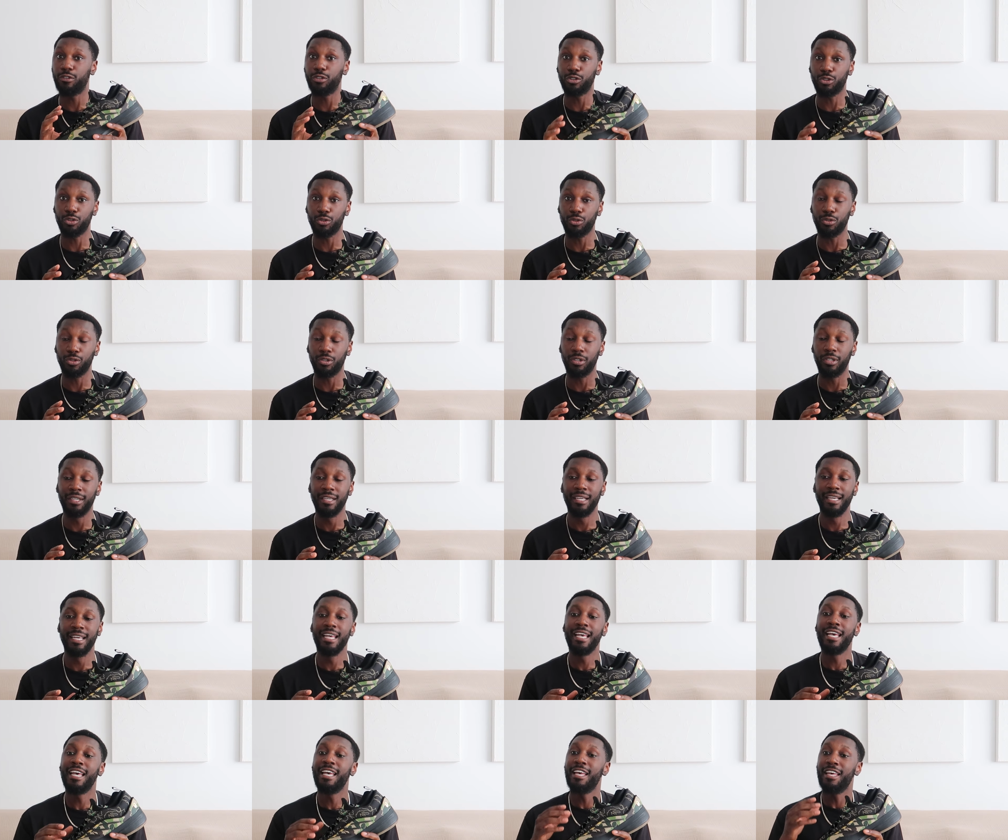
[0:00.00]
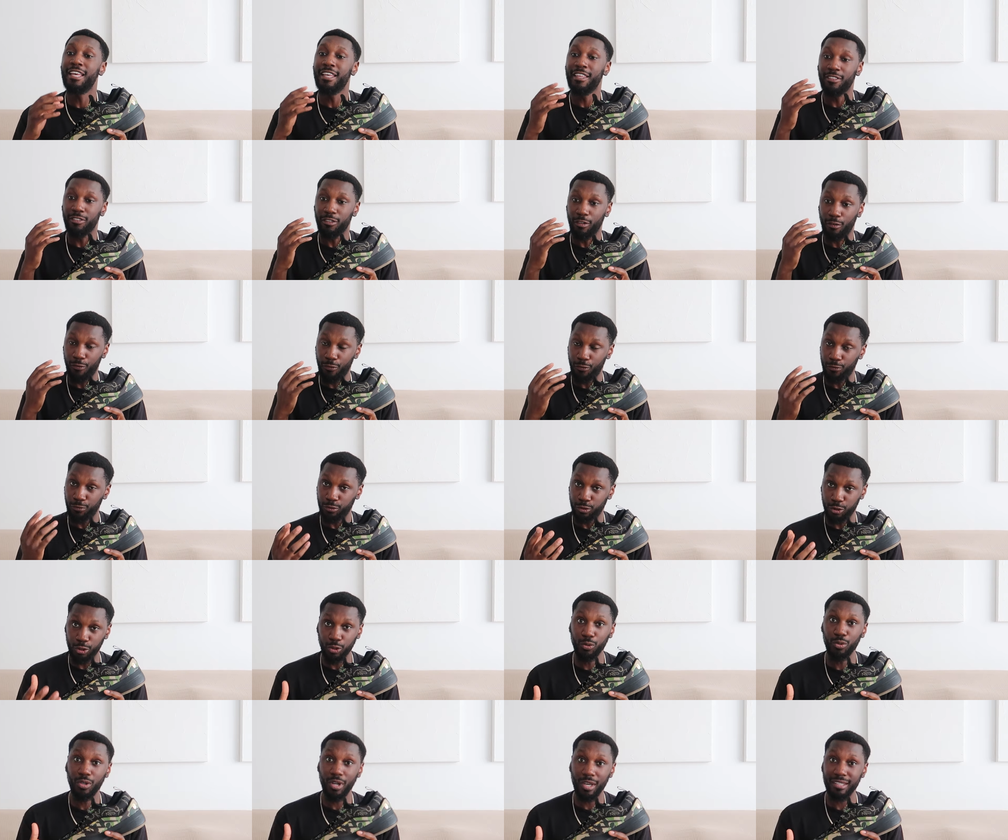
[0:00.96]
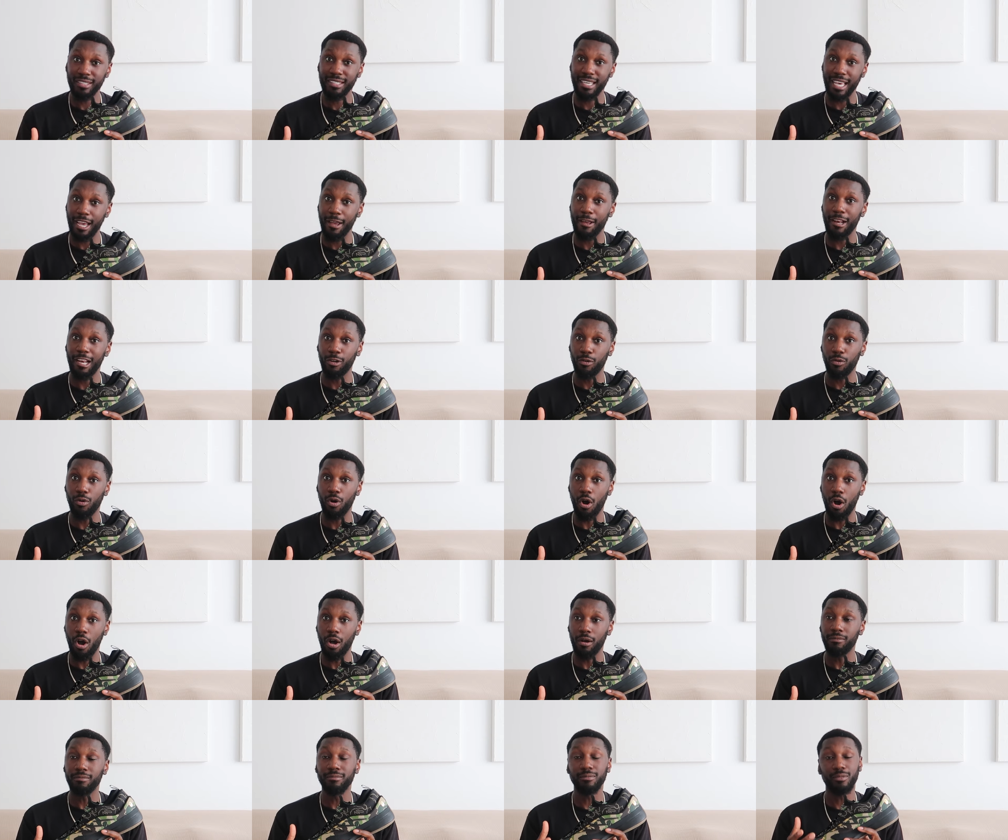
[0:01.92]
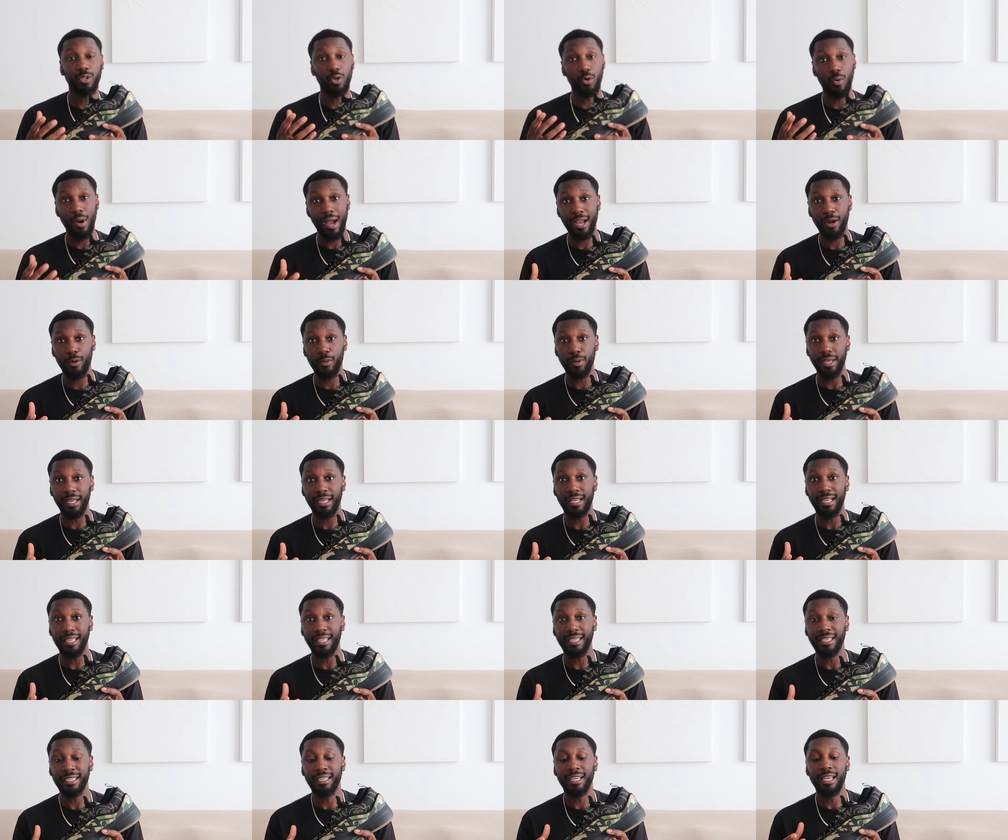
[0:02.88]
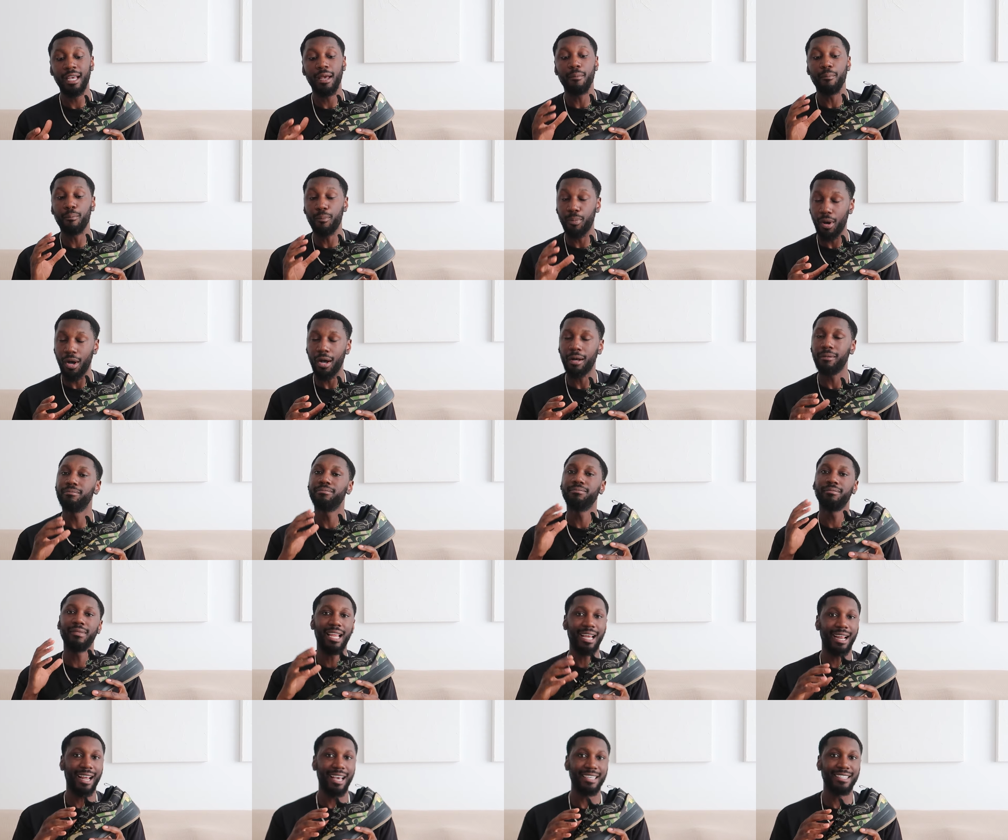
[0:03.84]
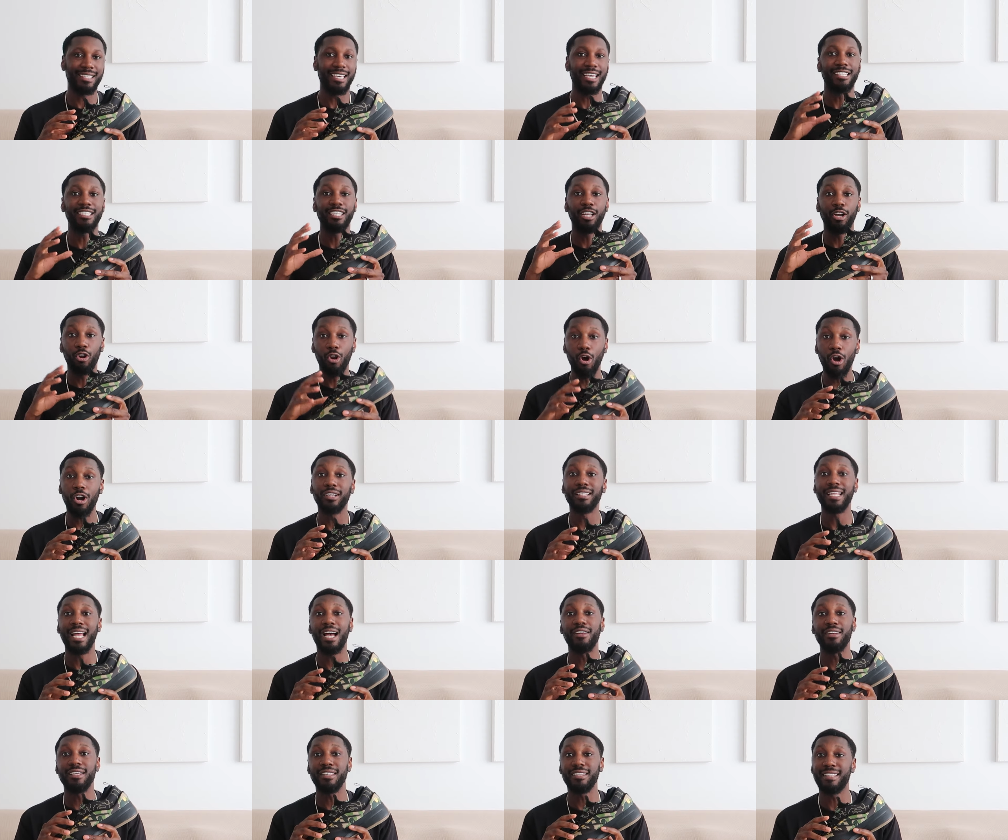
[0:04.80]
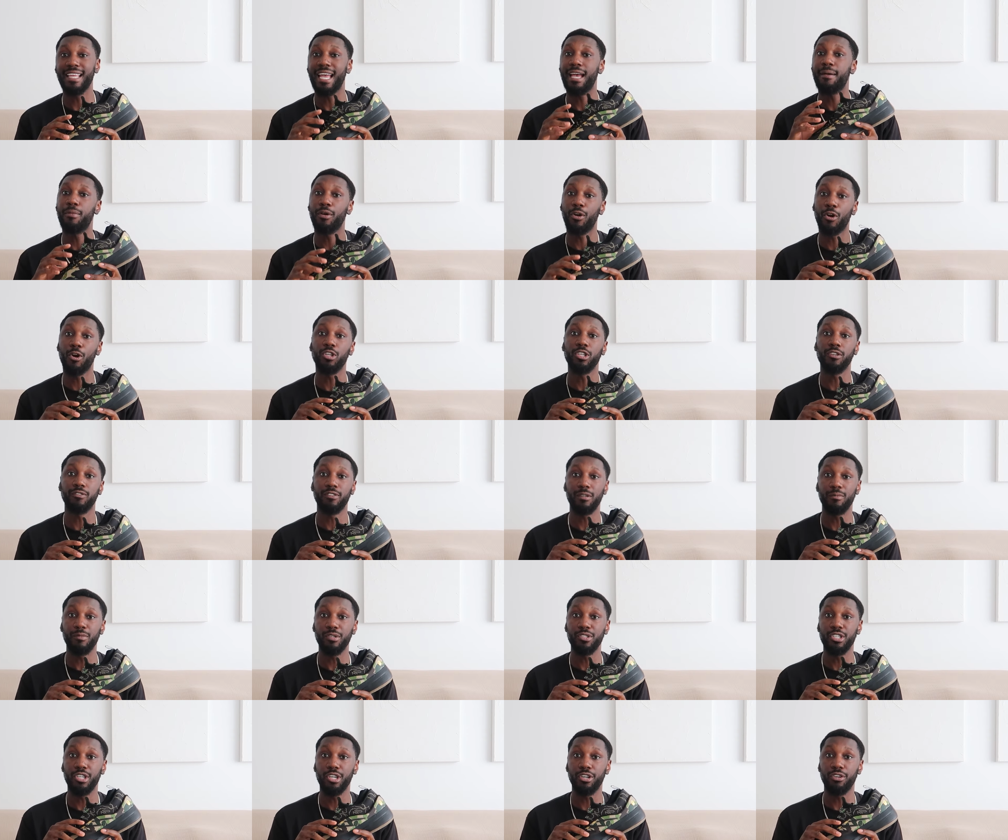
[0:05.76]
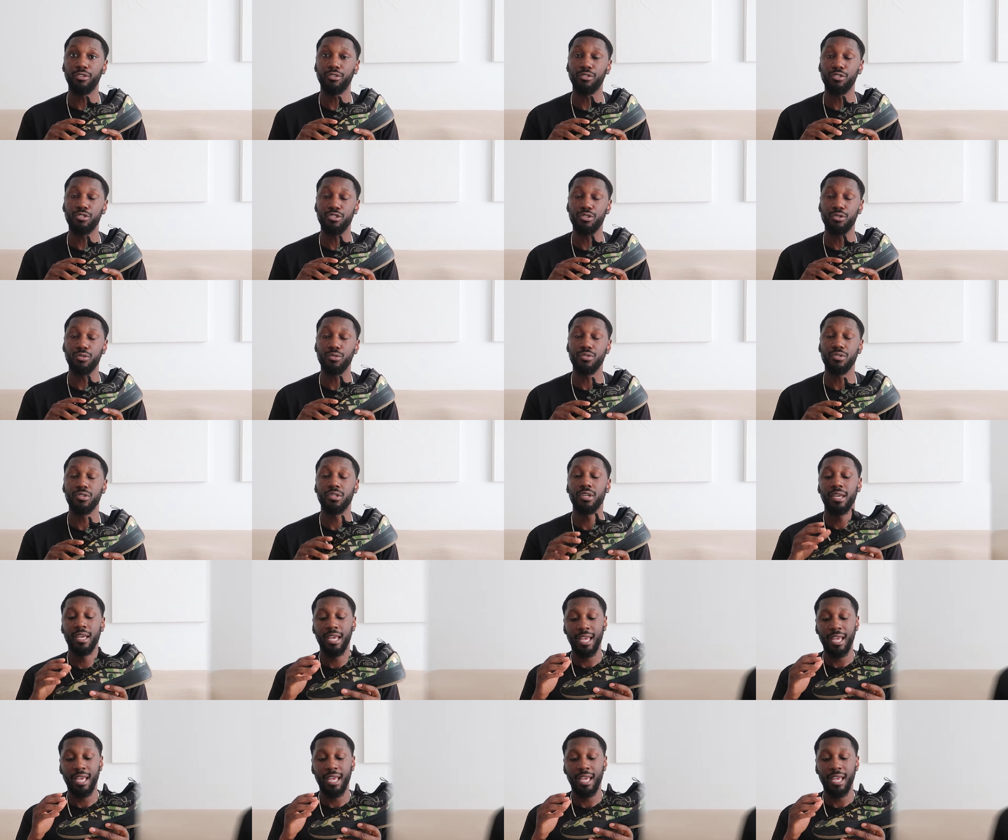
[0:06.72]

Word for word: for sure. The shoe does get a little hot quite quickly, but like I said, the lockdown is there because of the materials used.